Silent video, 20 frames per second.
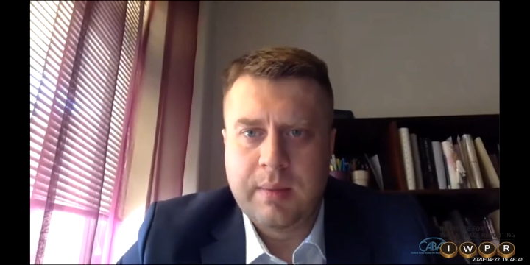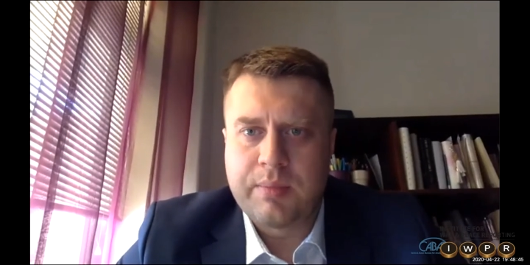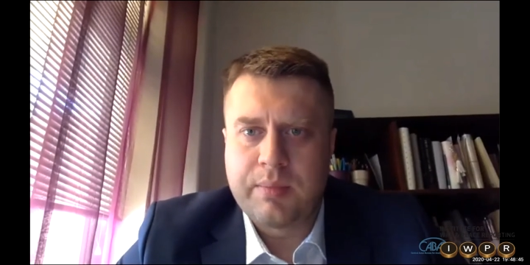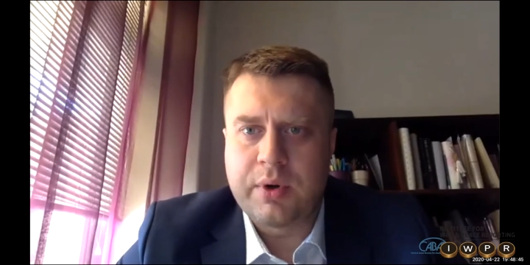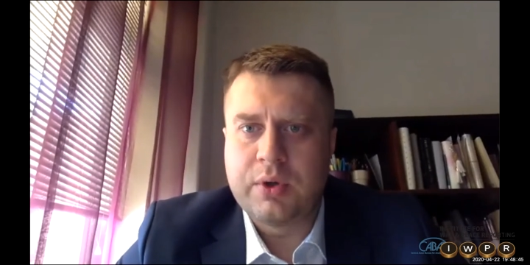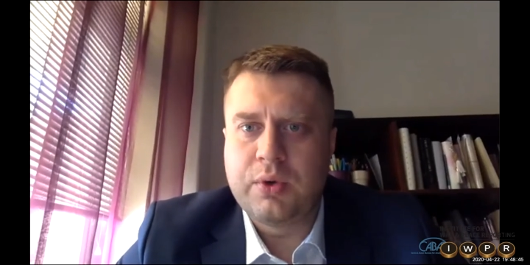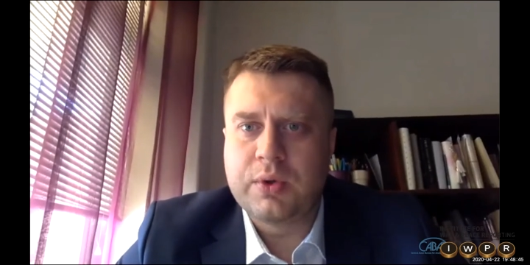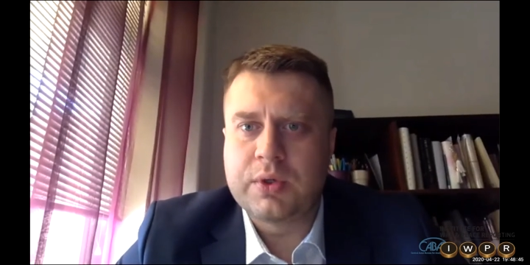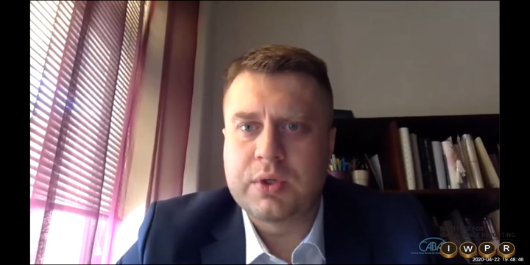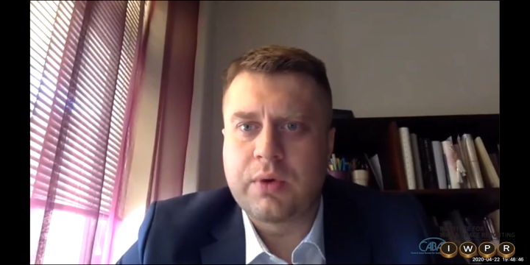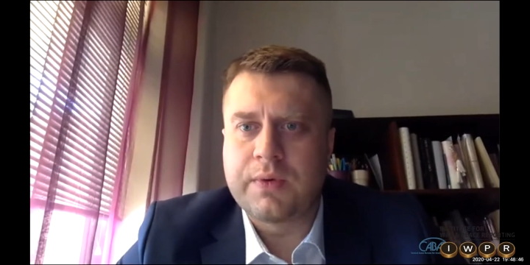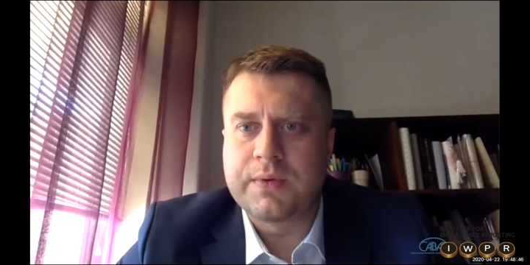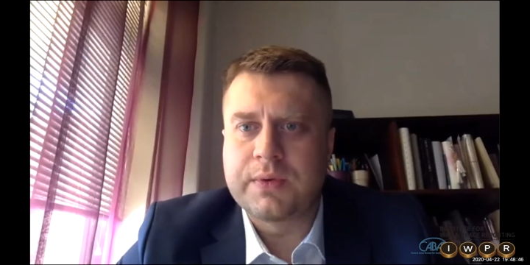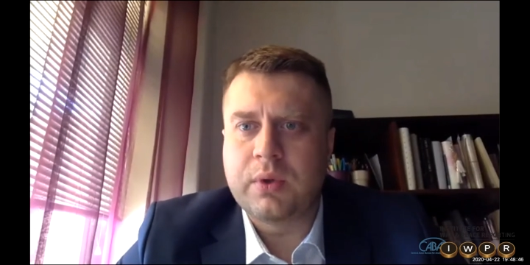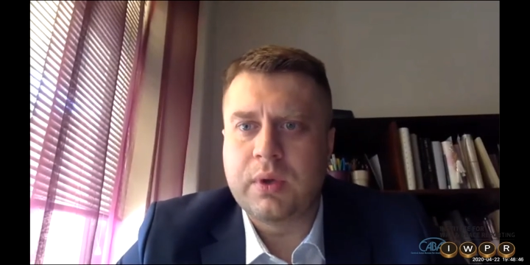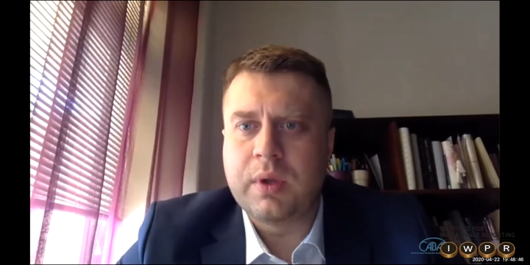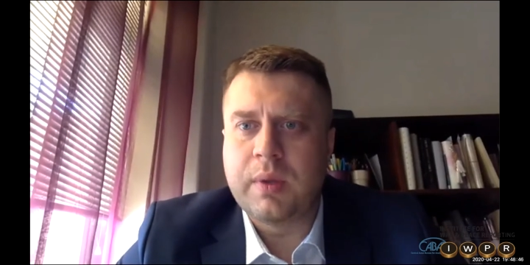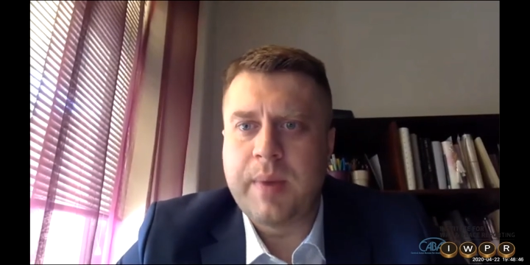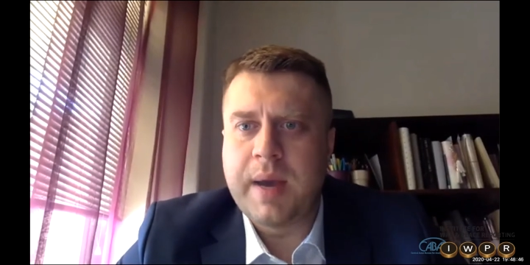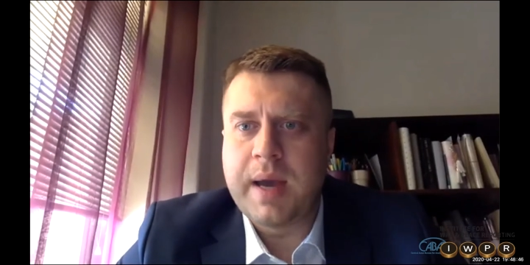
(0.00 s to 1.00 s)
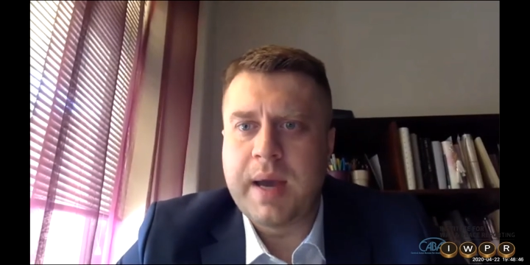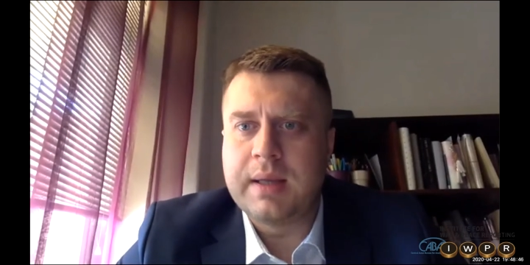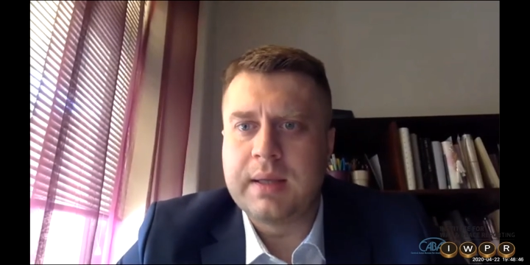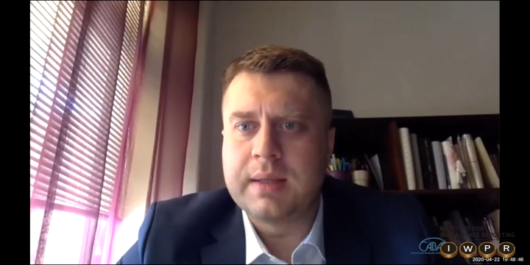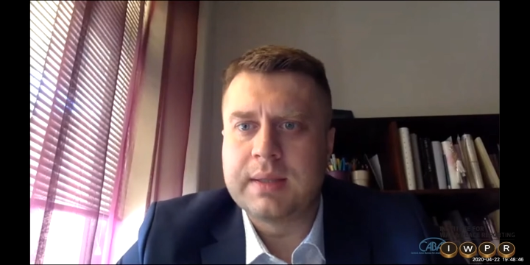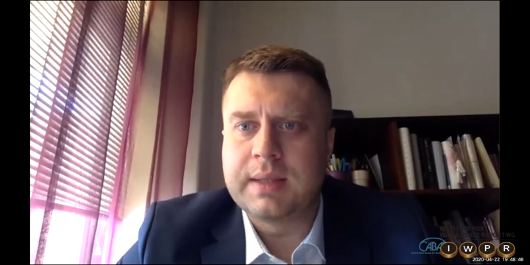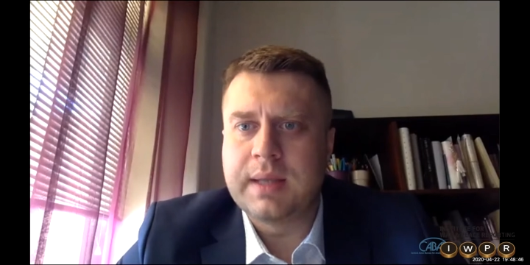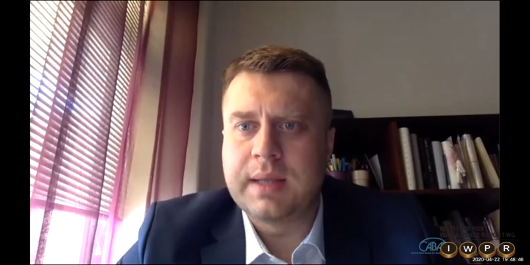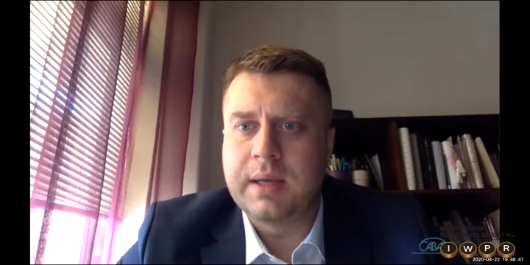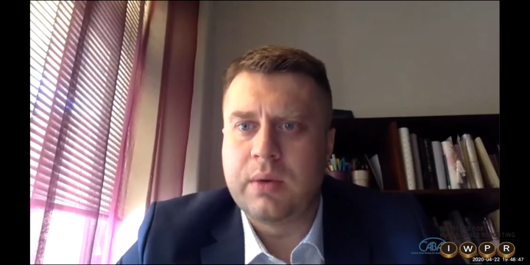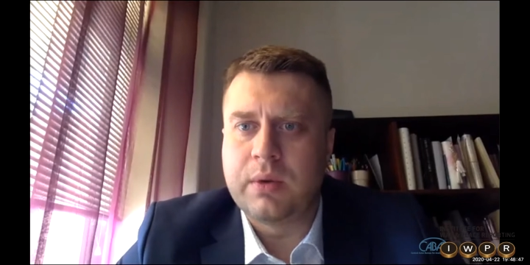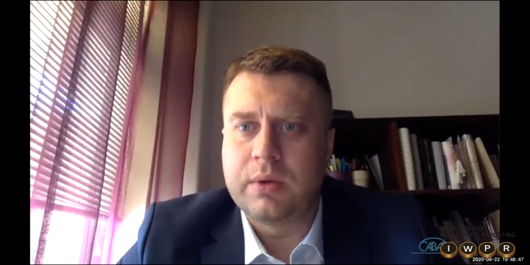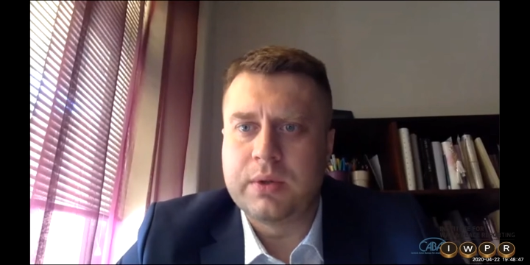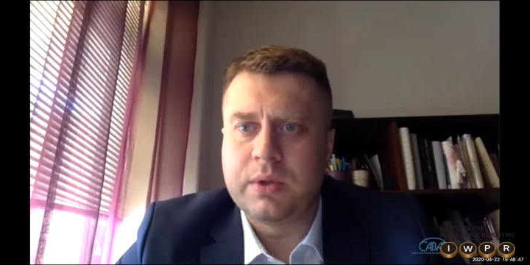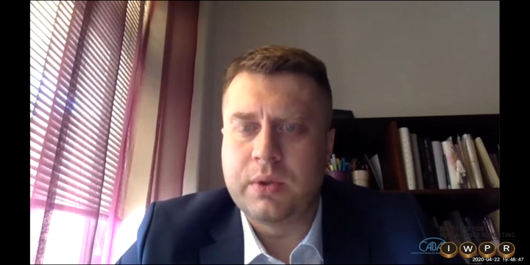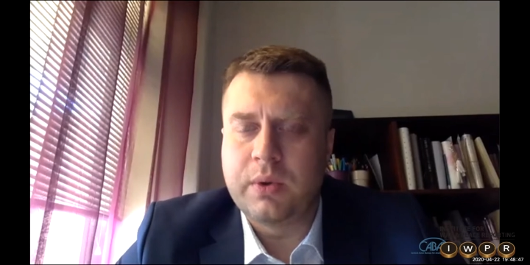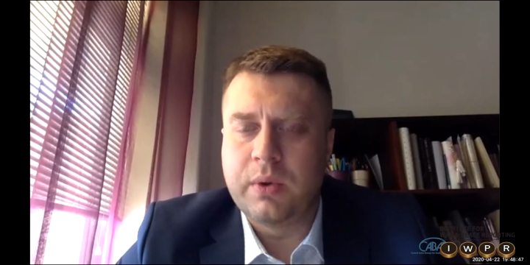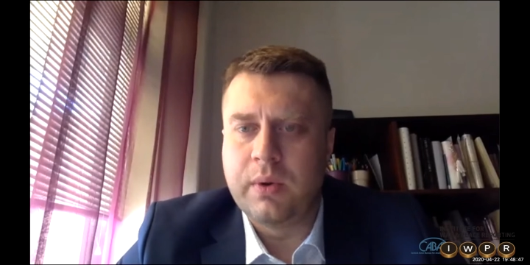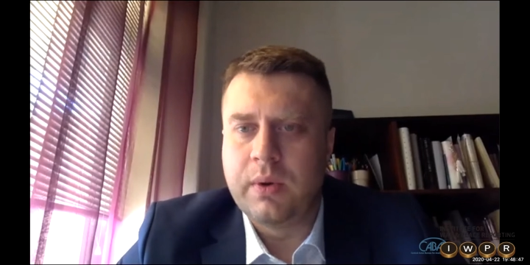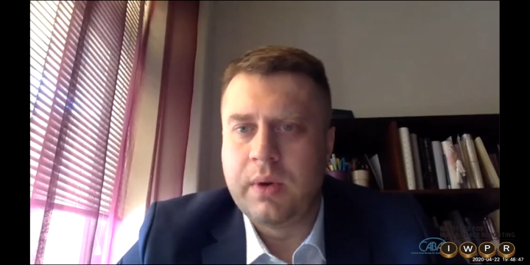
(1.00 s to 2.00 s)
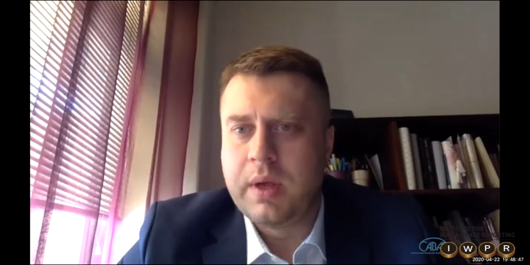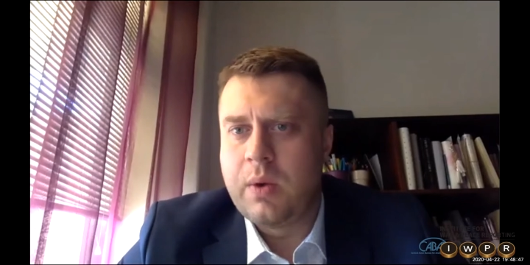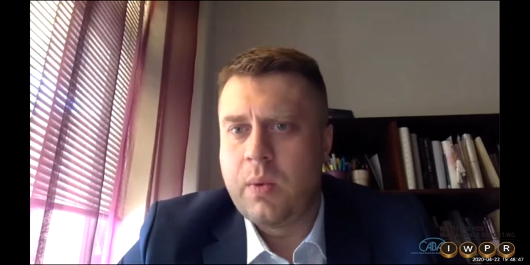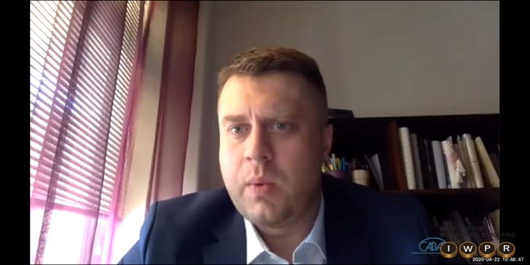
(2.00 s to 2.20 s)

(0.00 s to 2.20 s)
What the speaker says: producer of solar panels and also